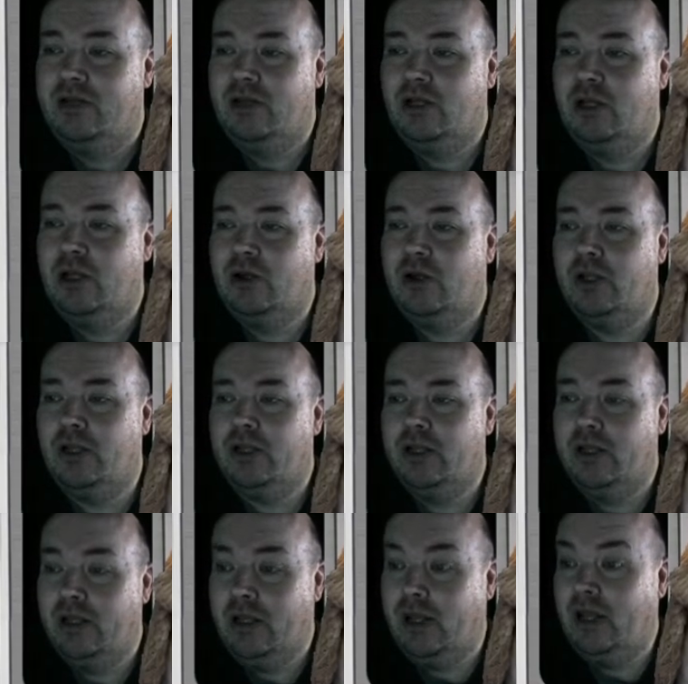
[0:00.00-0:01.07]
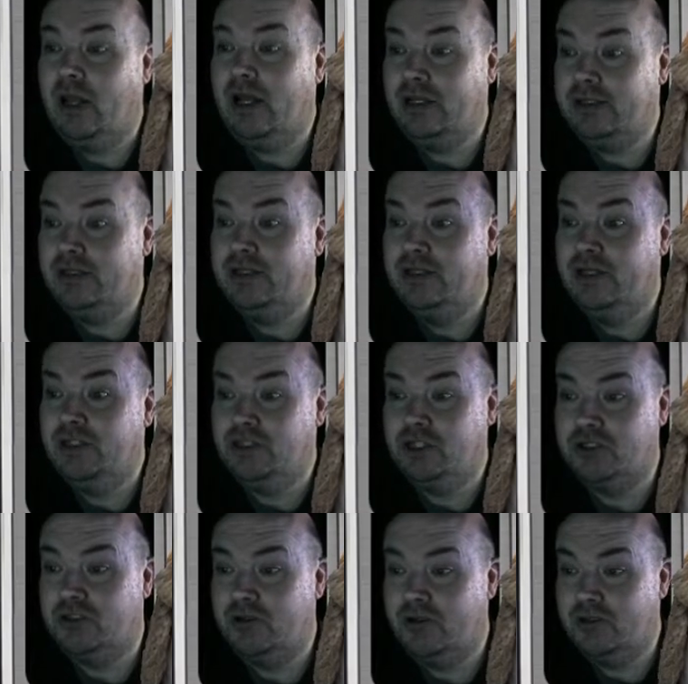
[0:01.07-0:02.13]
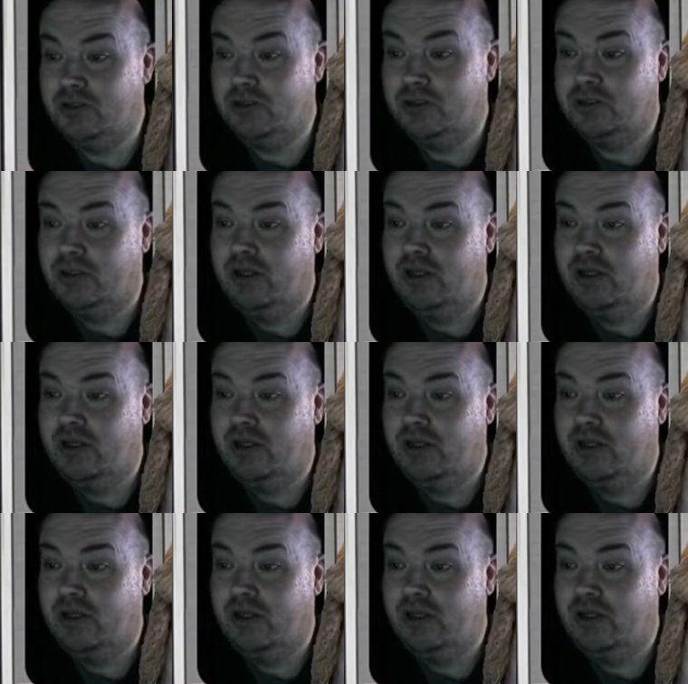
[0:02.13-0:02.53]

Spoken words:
Clearly not Ninja Turtles.